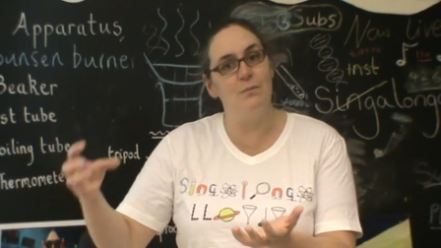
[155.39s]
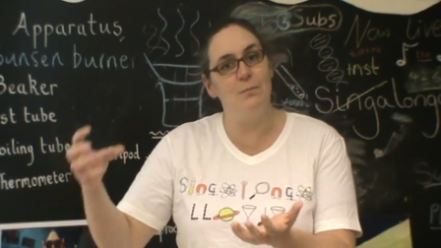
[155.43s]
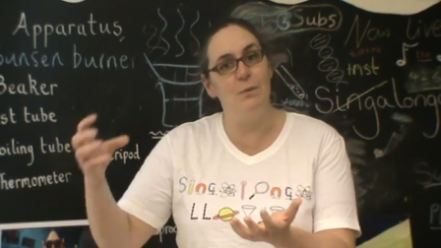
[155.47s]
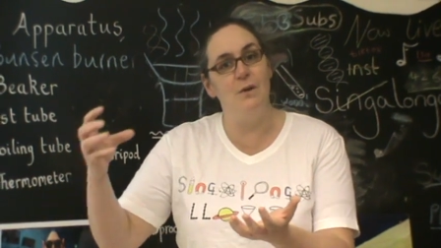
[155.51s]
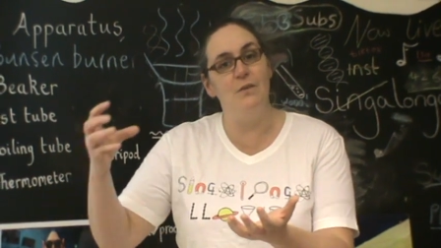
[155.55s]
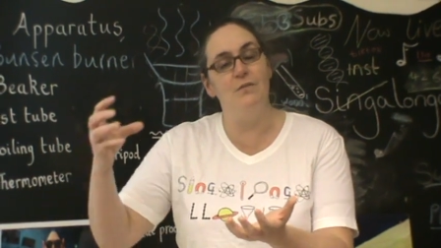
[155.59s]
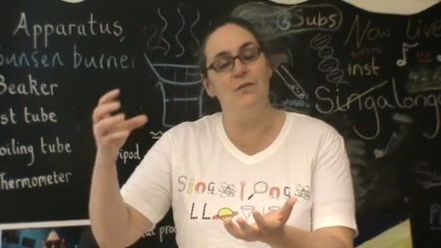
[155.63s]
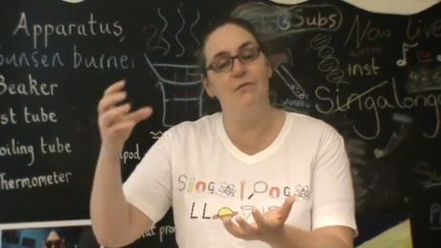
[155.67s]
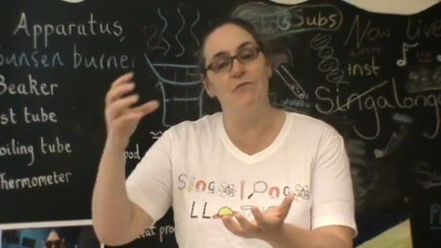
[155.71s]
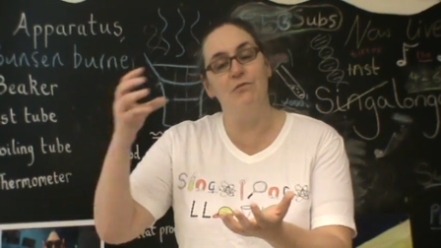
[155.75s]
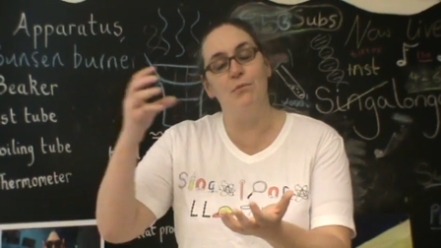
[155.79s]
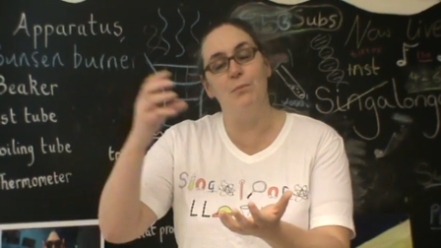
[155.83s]

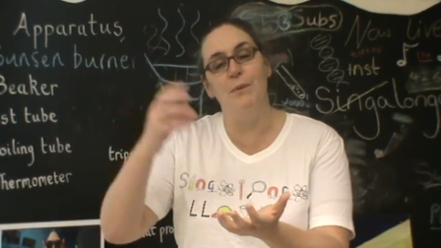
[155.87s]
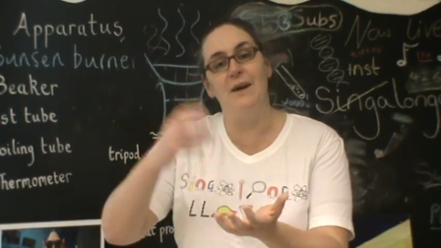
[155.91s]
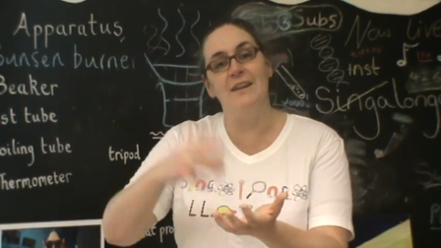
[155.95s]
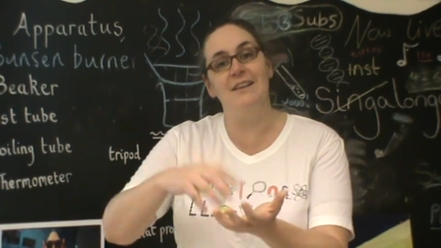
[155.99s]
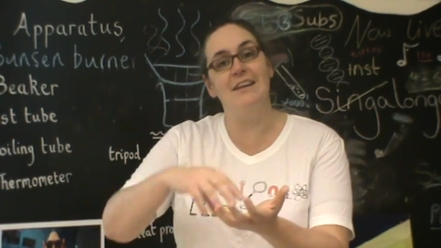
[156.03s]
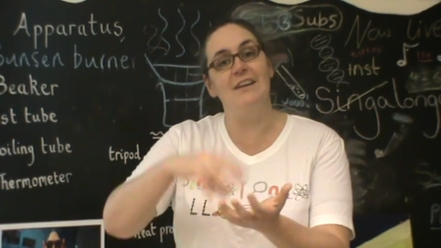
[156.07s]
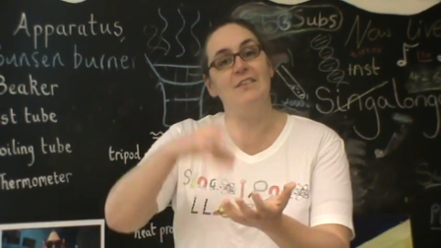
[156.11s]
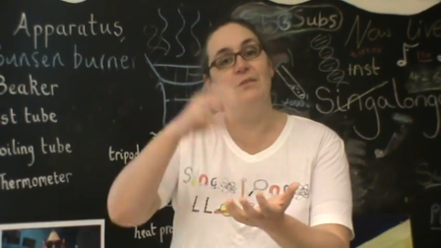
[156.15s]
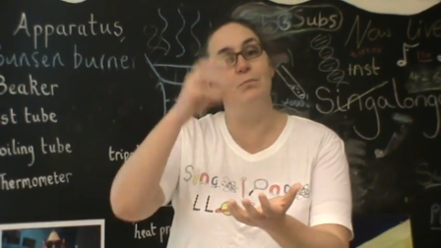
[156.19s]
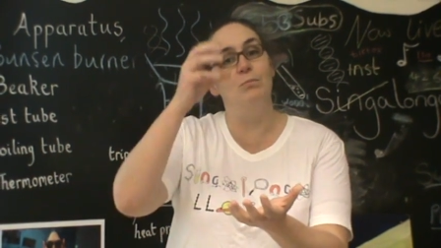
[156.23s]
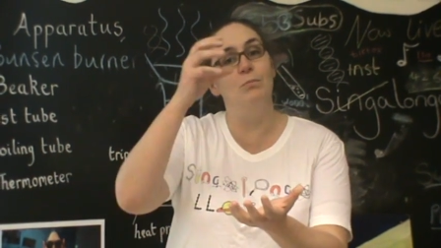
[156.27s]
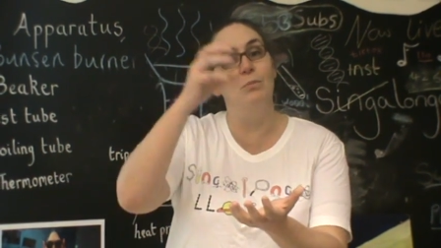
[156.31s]
moving from where
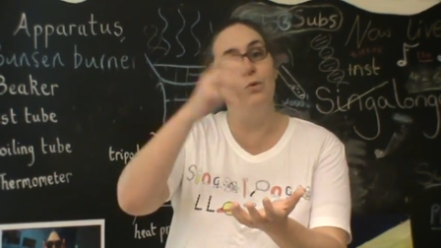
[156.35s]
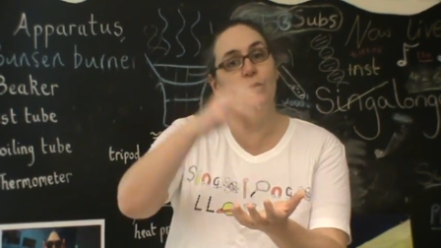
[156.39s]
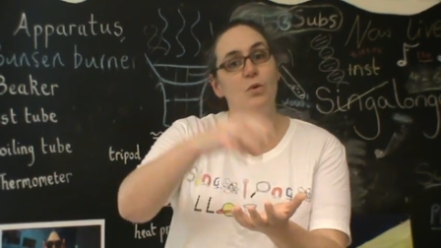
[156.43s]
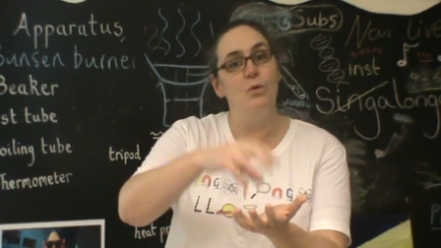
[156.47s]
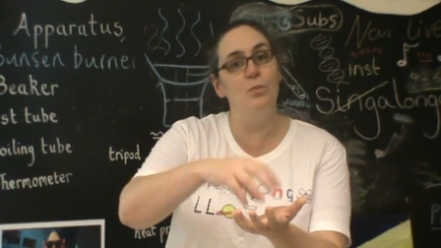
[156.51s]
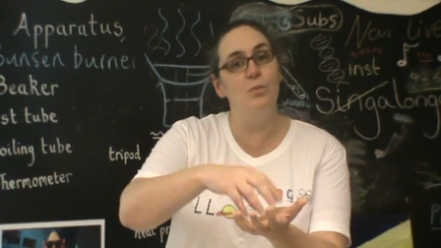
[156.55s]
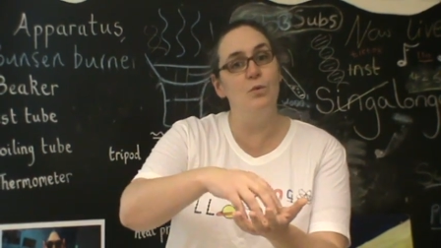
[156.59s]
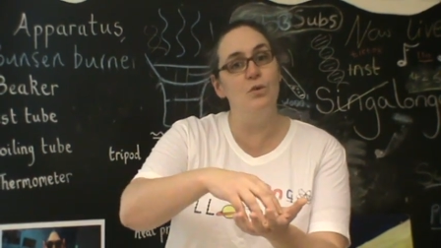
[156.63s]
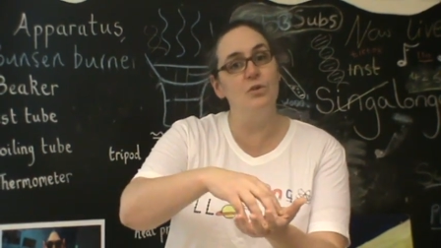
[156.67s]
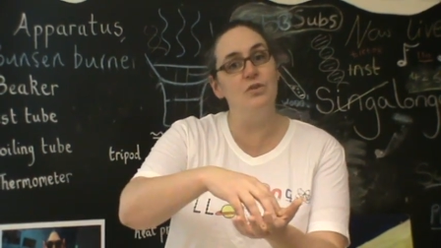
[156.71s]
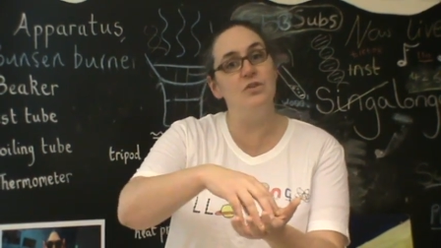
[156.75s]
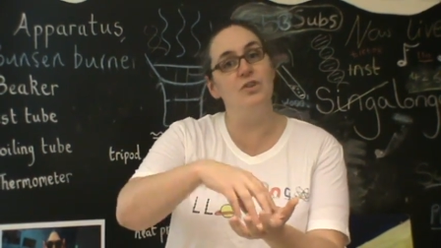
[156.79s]
there's more
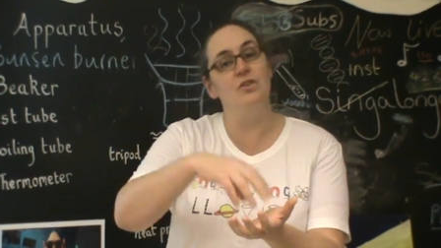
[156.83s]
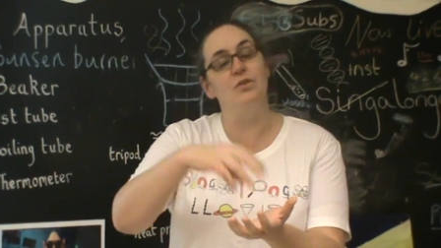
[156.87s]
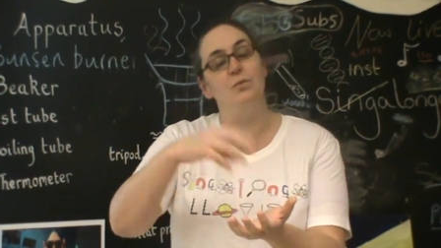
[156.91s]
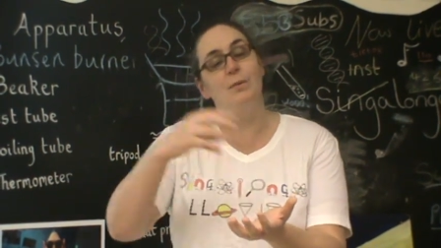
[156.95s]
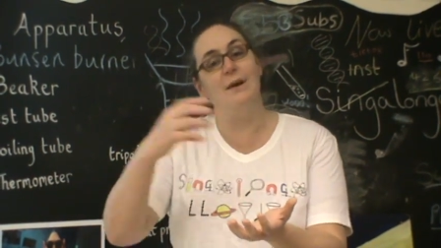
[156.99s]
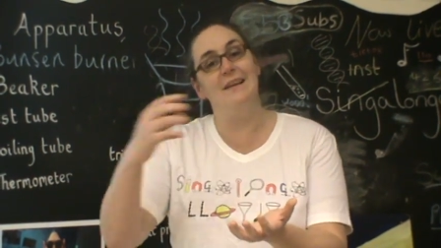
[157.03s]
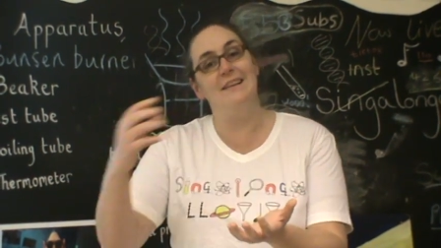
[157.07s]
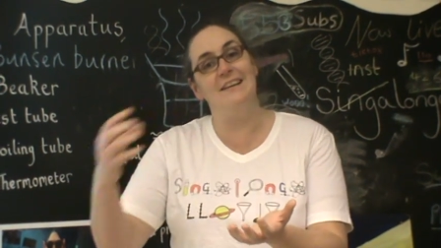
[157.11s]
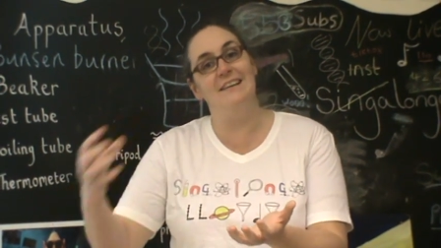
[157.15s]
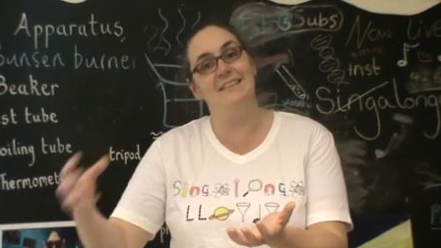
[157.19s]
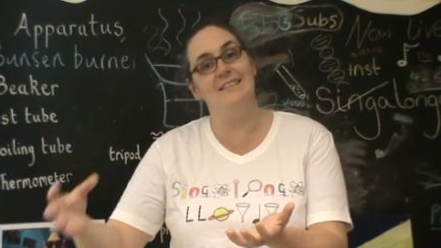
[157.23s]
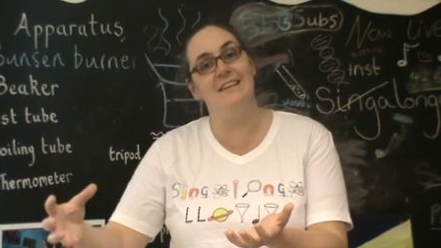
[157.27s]
water to
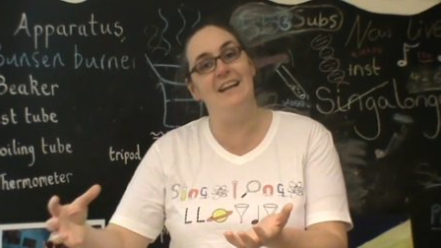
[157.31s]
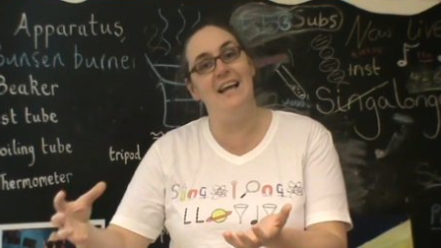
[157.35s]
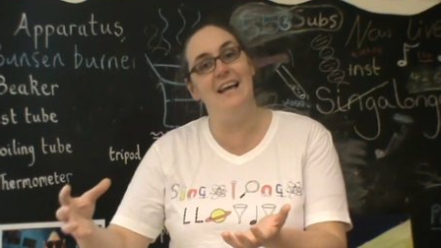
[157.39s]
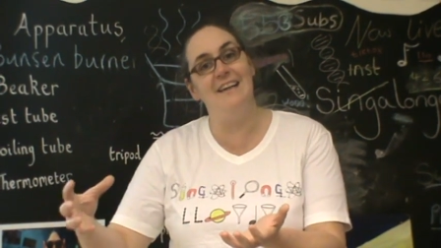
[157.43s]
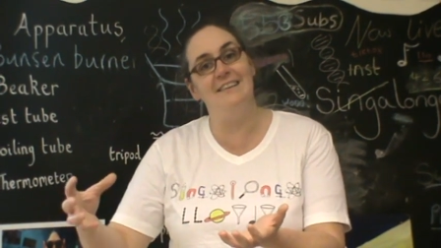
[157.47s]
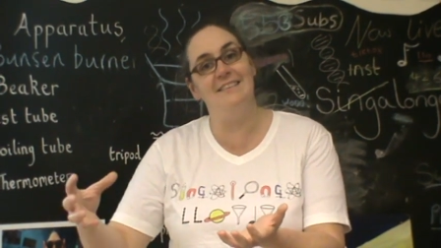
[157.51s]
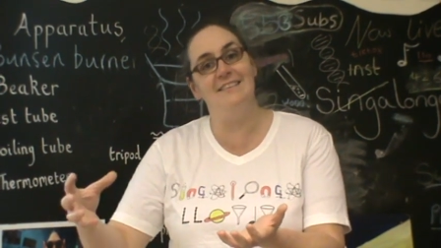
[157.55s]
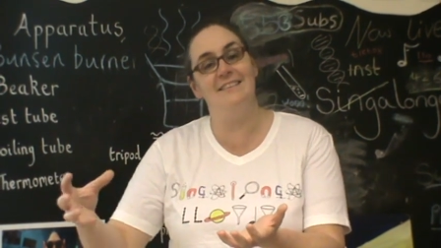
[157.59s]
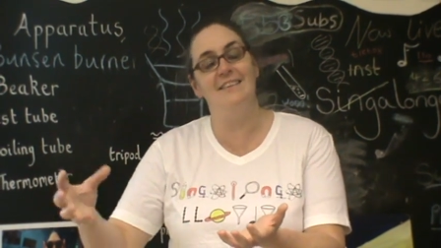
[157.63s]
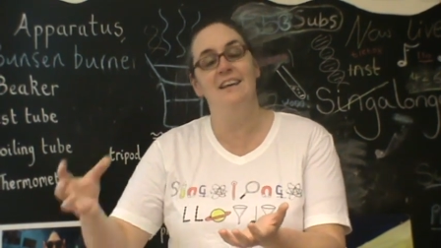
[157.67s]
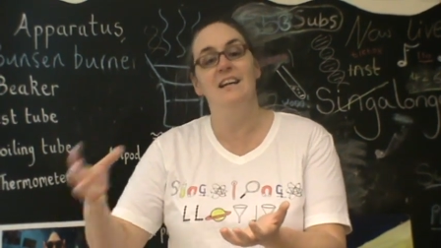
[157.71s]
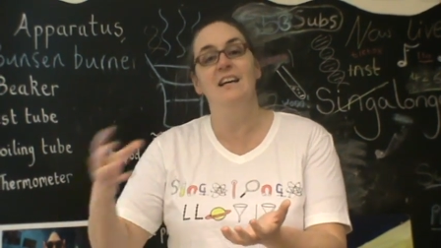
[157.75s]
where there's
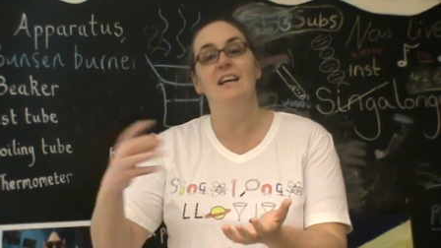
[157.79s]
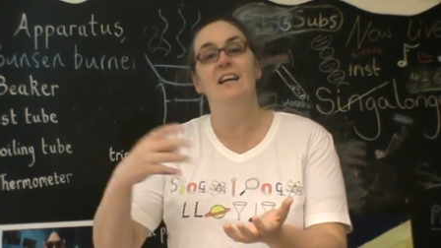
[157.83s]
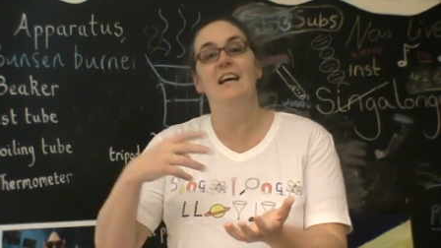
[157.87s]
less,